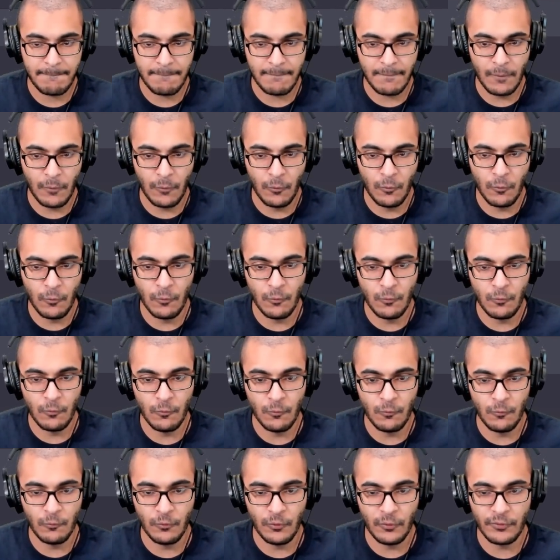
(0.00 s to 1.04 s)

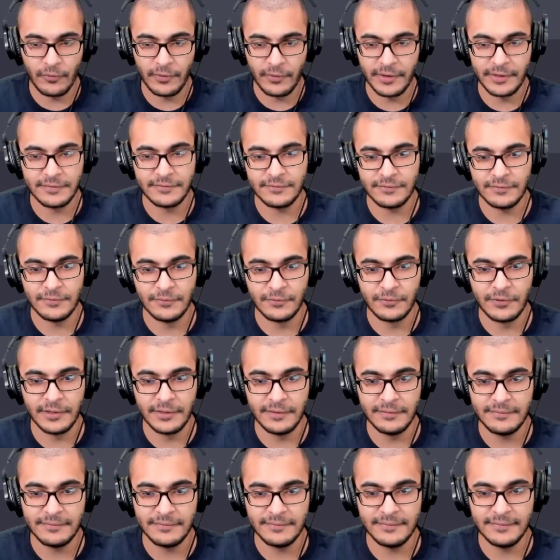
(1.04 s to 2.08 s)
Oh, all right.
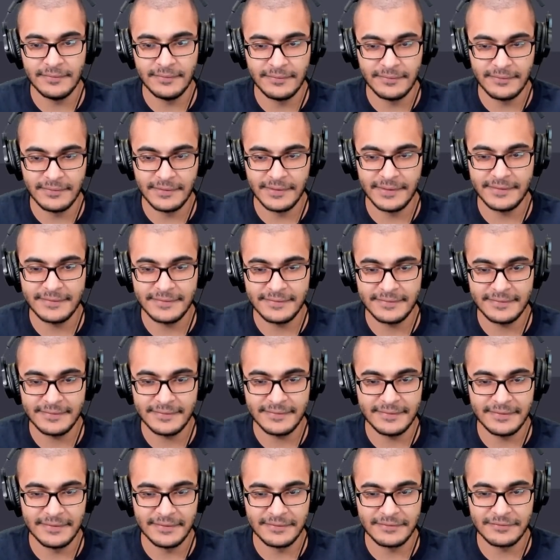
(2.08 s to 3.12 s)
Okay. All right.
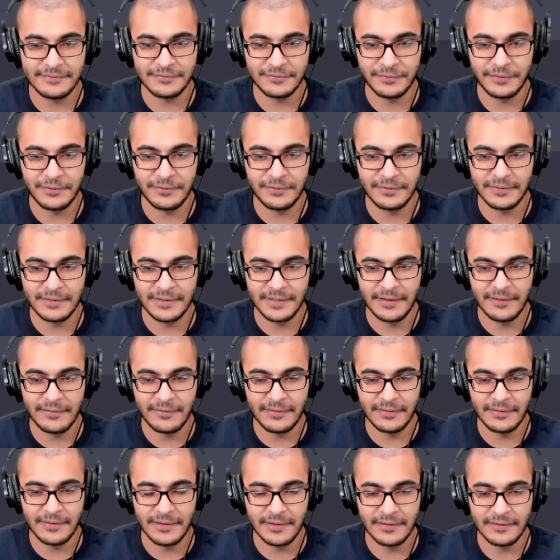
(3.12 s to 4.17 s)
Yeah, so we got the
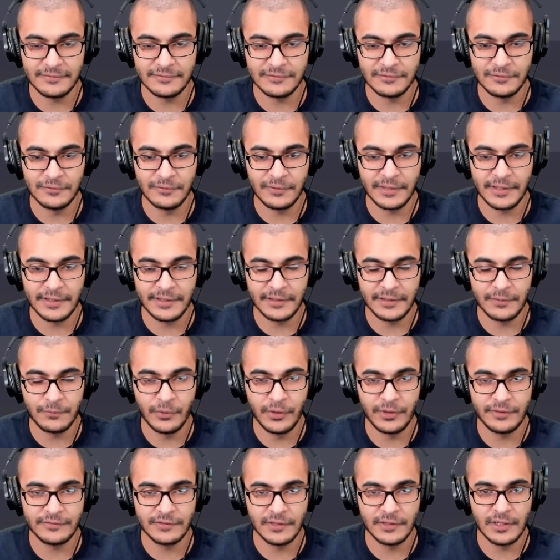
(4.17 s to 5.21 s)
error there. It doesn't look like it
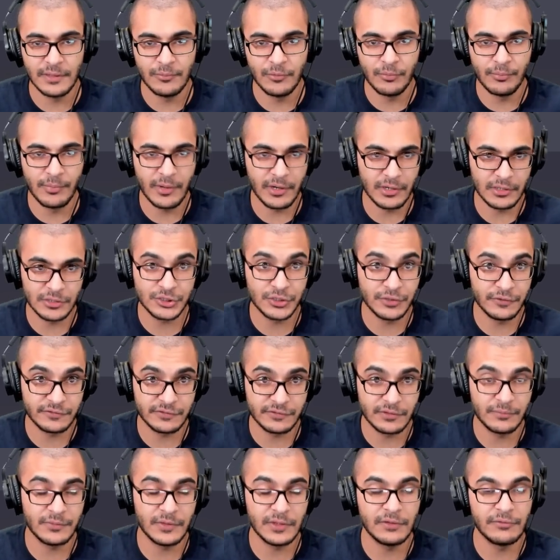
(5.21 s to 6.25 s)
works anymore, but I'll show you
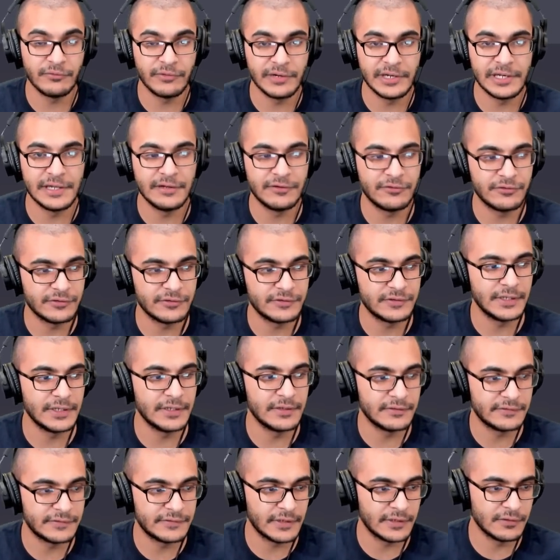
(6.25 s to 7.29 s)
something really interesting in
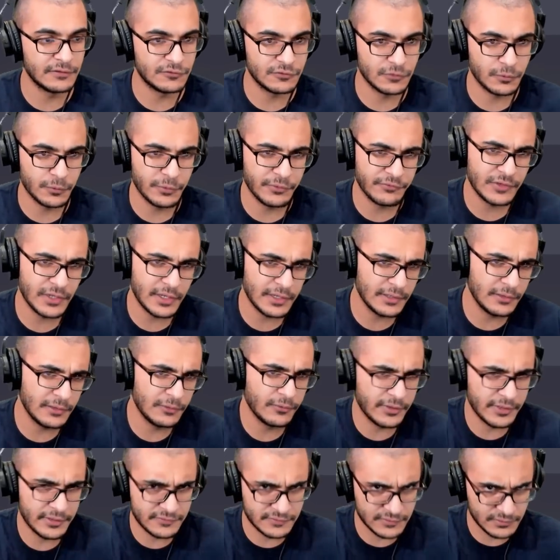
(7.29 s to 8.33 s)
a second. So we've taken a
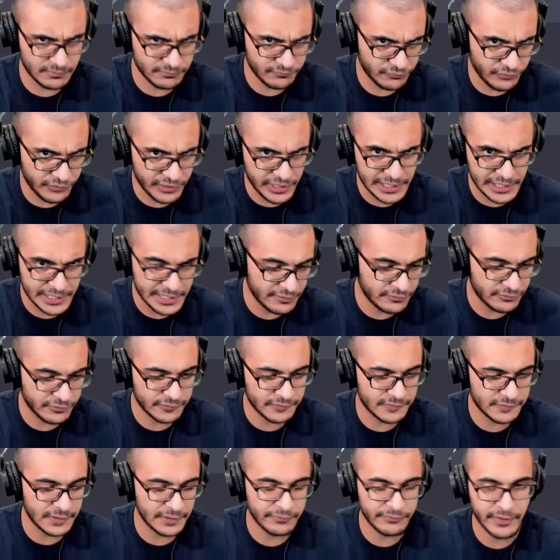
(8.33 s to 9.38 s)
look at some really
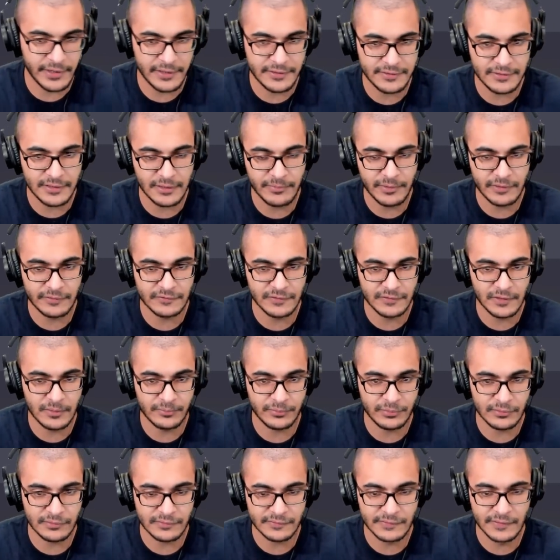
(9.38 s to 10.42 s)
interesting red team
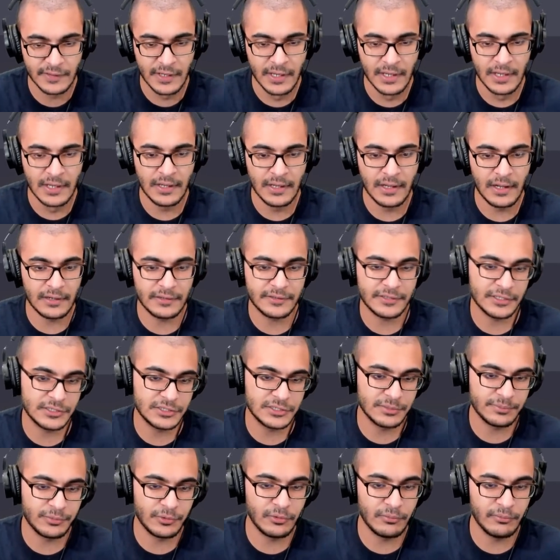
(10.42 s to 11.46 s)
examples. I'll touch
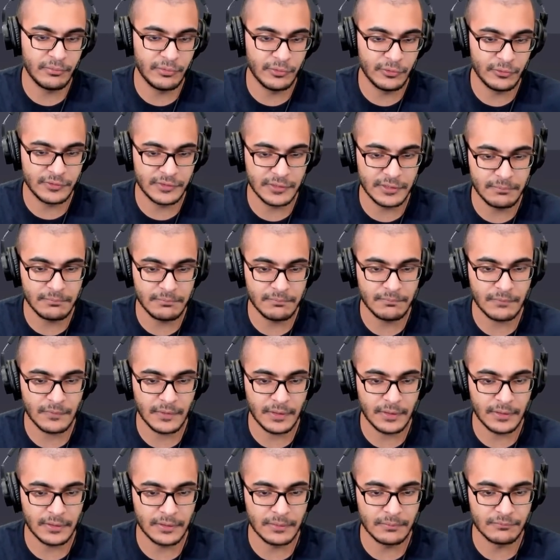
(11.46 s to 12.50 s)
upon blue team.
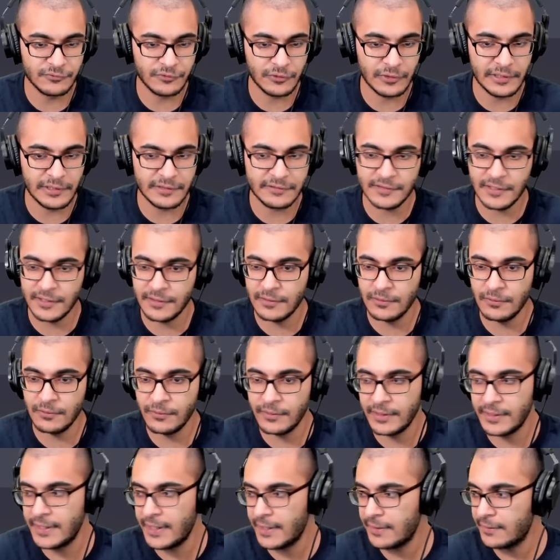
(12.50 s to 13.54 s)
So let's take a look
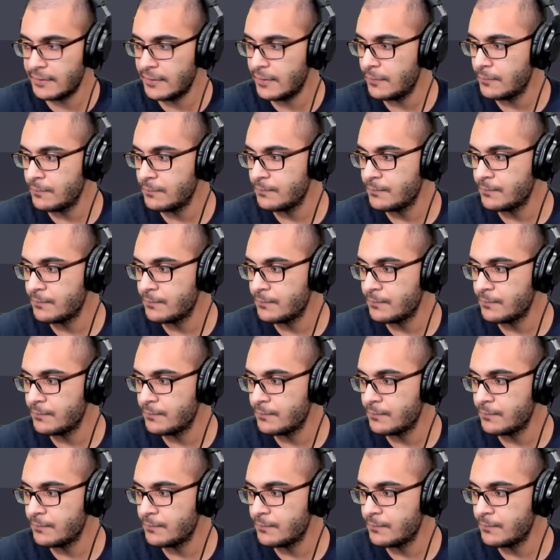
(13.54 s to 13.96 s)
at that now.